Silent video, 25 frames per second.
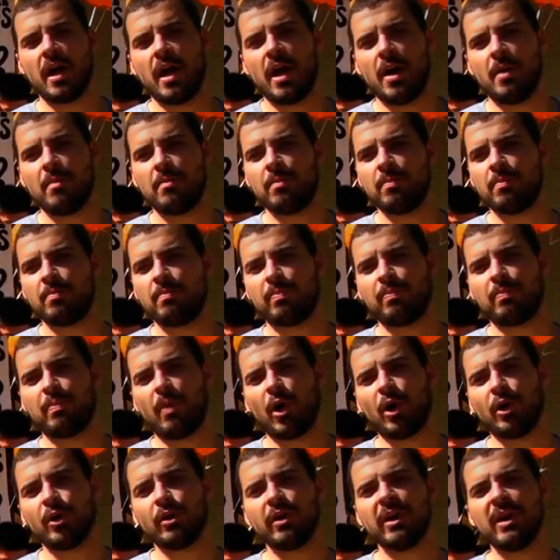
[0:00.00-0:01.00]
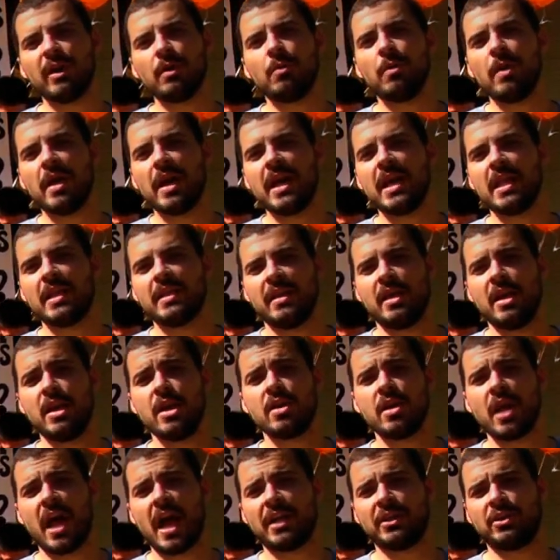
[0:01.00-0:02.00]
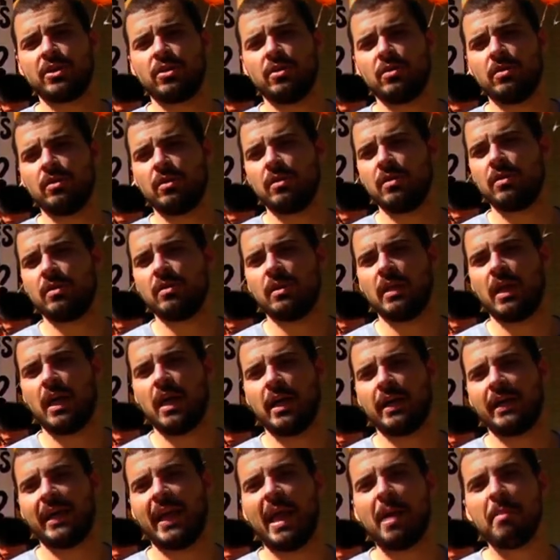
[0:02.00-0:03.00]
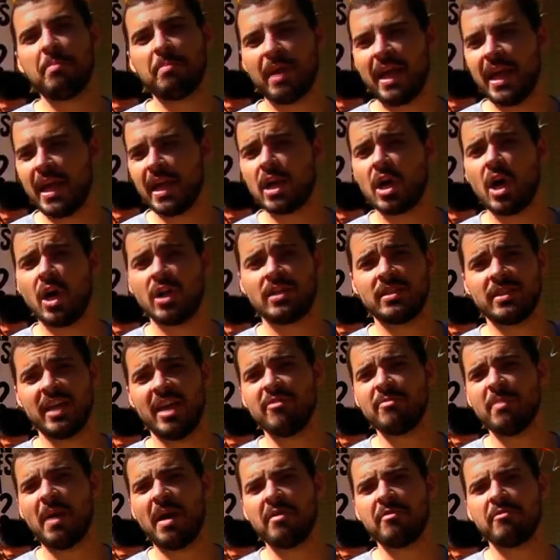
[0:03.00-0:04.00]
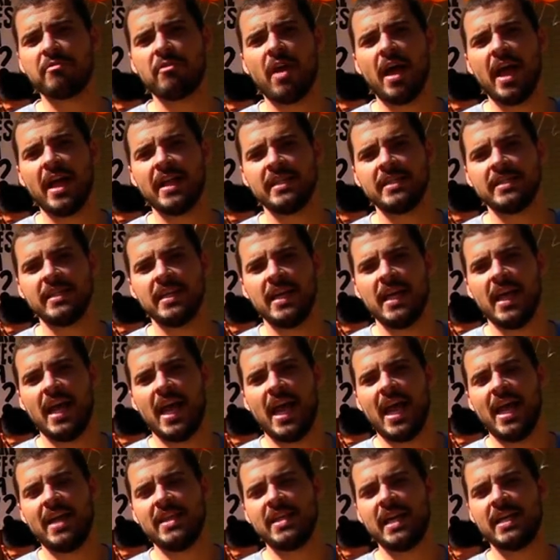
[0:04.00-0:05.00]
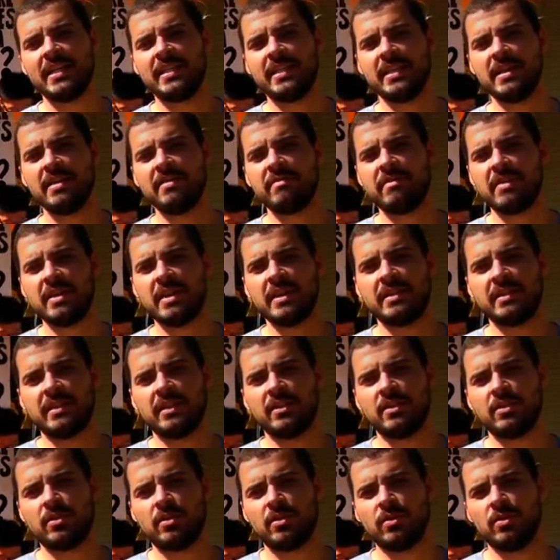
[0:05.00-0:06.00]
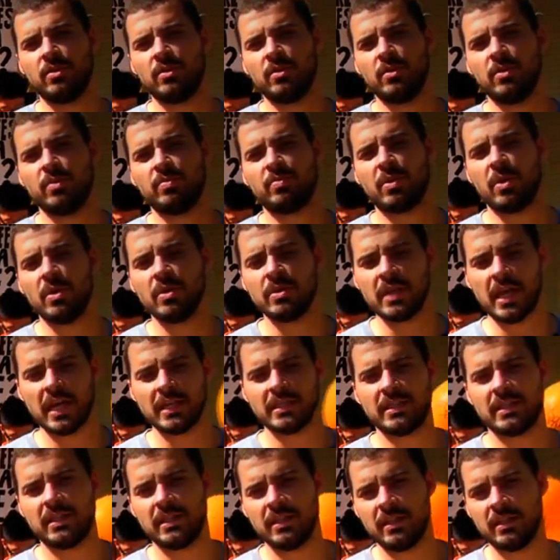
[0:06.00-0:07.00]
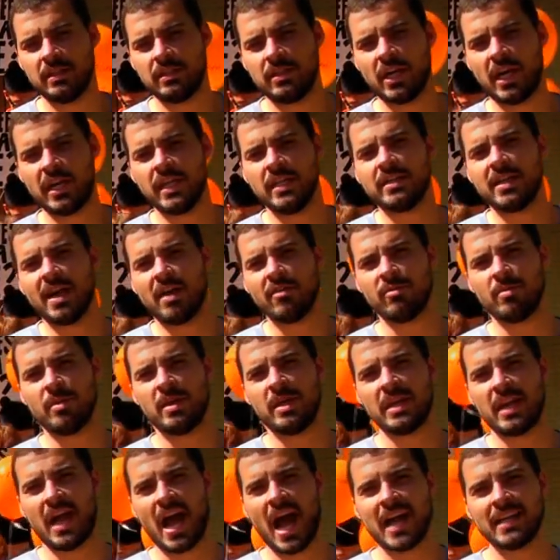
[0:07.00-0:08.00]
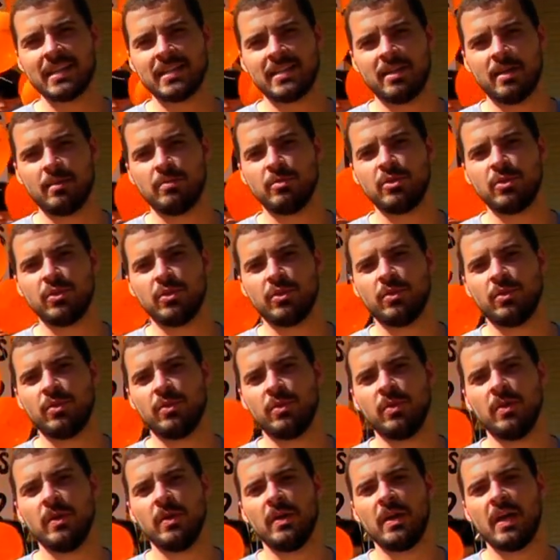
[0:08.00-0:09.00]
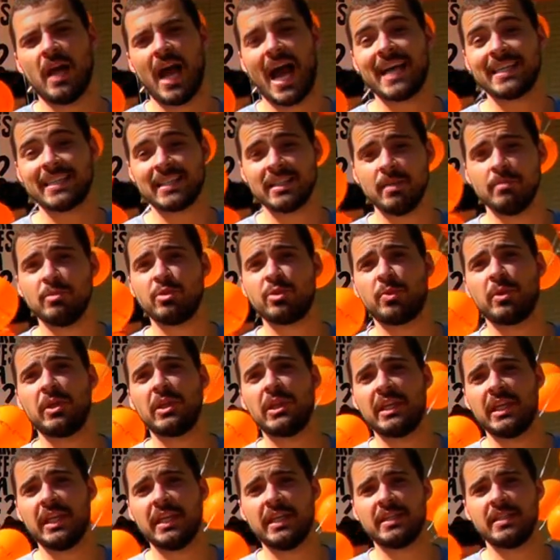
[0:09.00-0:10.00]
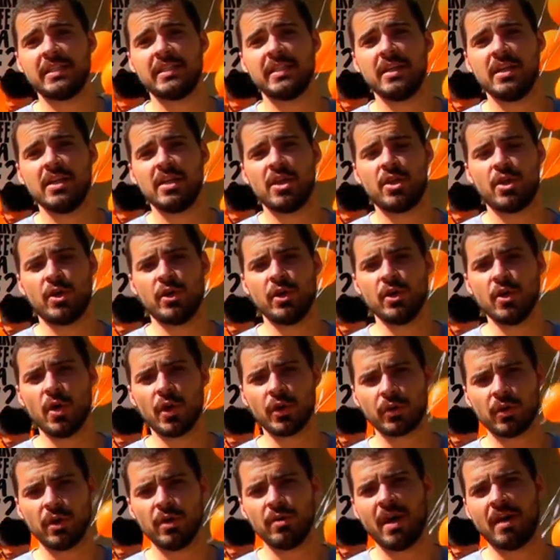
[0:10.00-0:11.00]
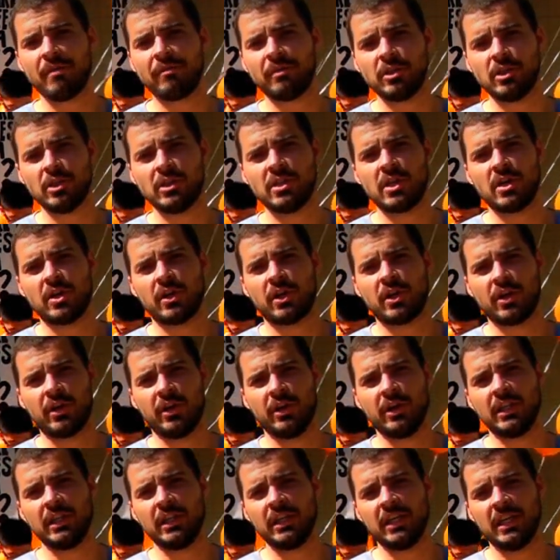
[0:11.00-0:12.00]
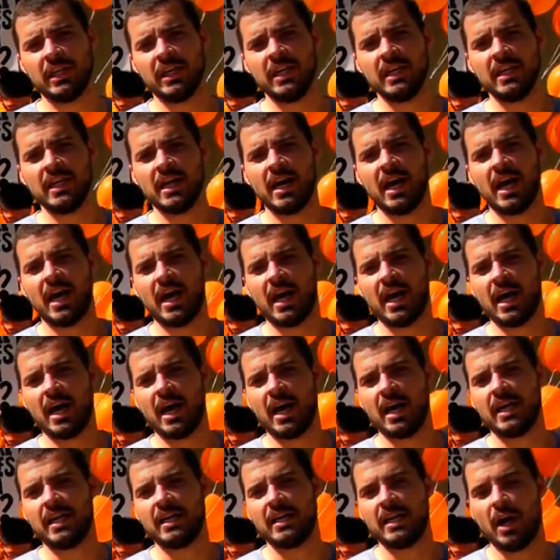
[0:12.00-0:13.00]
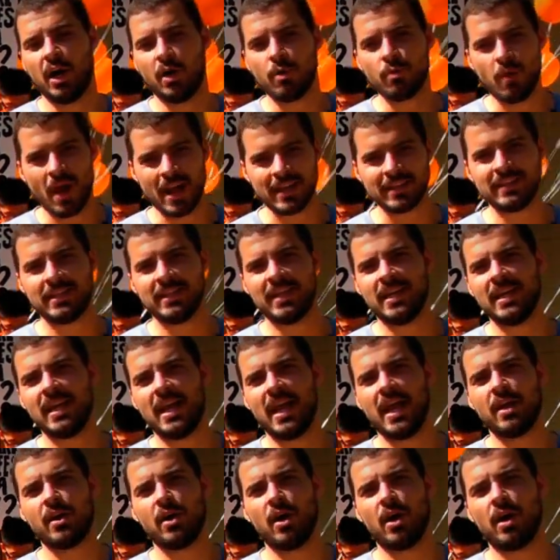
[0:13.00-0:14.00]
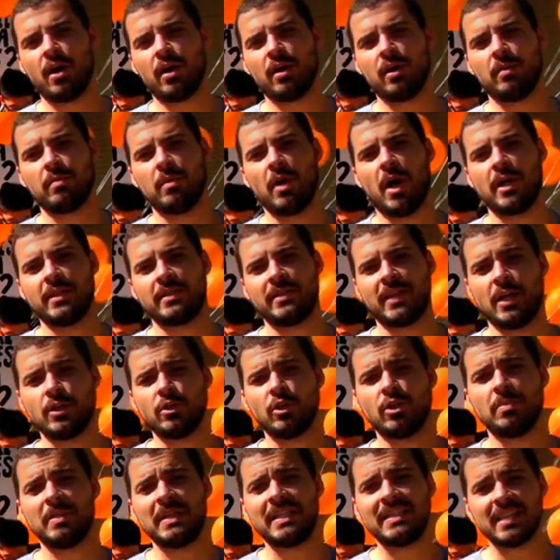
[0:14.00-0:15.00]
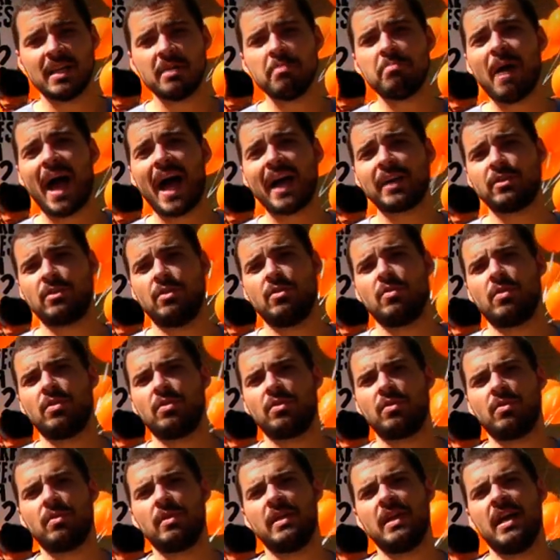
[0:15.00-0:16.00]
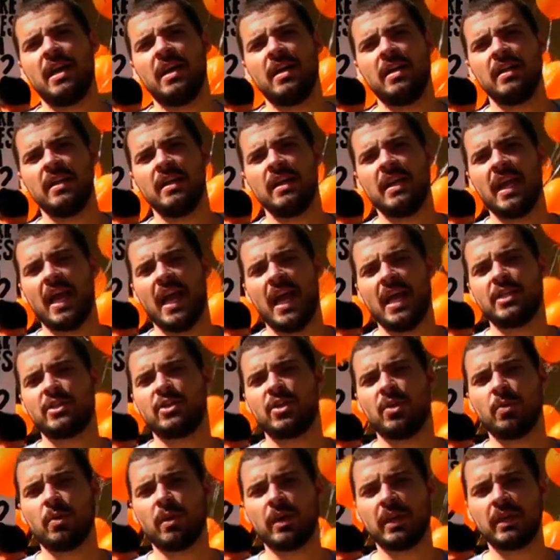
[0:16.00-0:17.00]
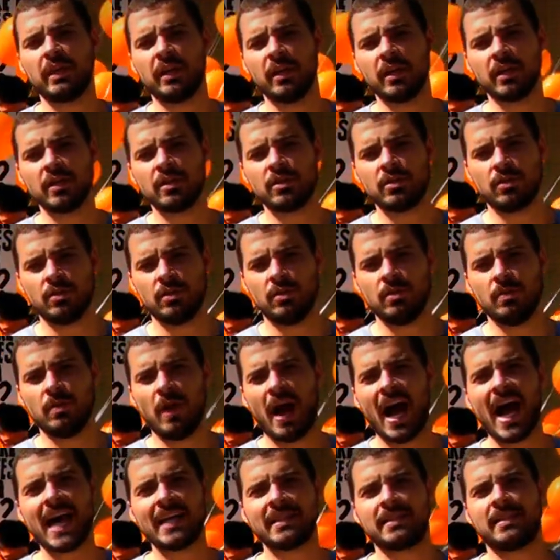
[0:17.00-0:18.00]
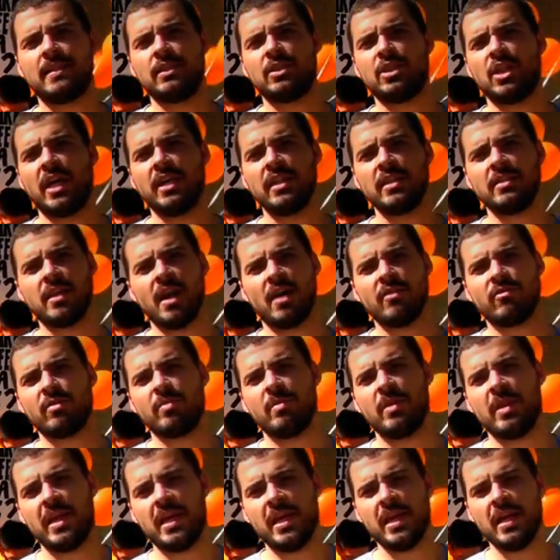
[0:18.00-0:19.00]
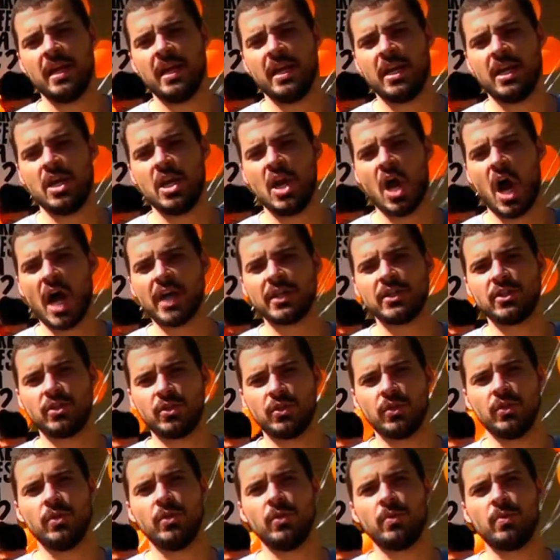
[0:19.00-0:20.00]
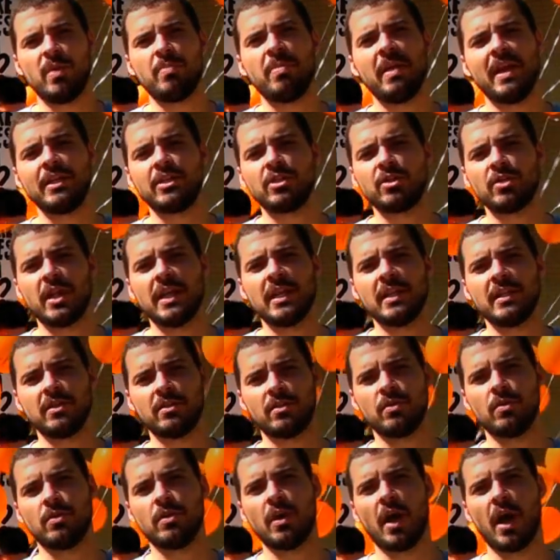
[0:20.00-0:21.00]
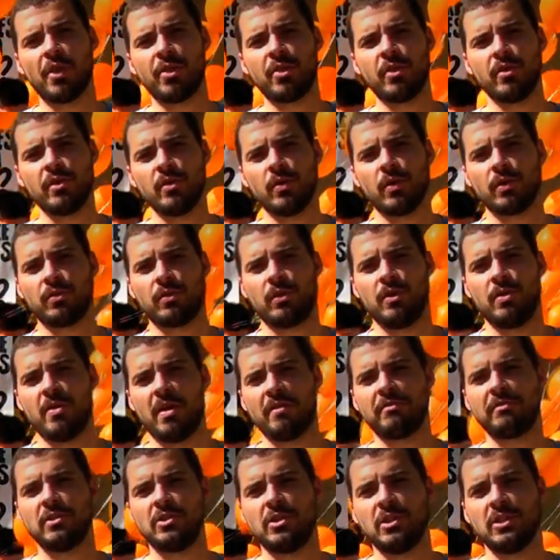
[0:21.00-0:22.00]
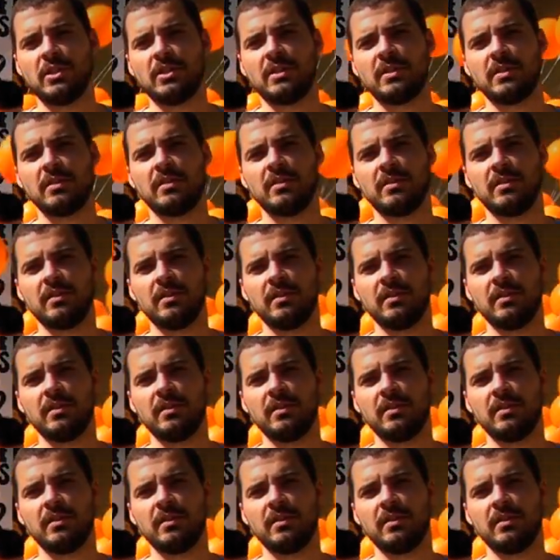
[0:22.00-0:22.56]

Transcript: um, partnering with an international uh, campaign called Save My Friend. And the idea of this is to protest the Chinese government and ask them to, asking them to release 30 North Korean refugees that are currently uh, arrested and are uh, scheduled to be sent back to North Korea. And so we're here to ask the Chinese government not to repatriate these uh, 30 North Korean refugees.